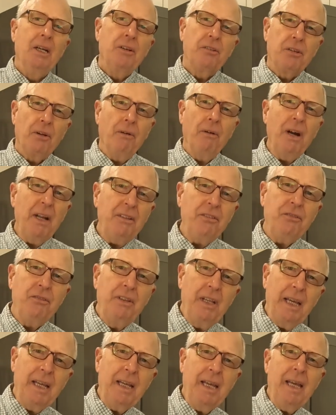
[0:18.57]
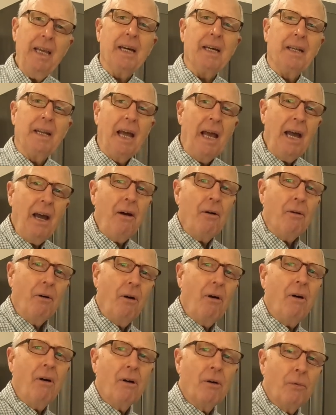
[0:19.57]
So let's dig in. How
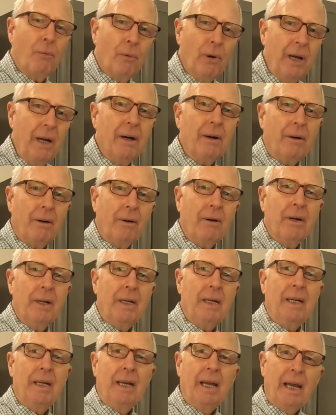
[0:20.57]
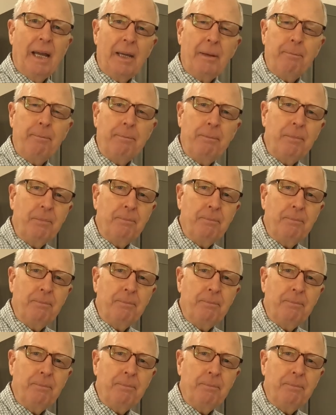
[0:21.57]
long will a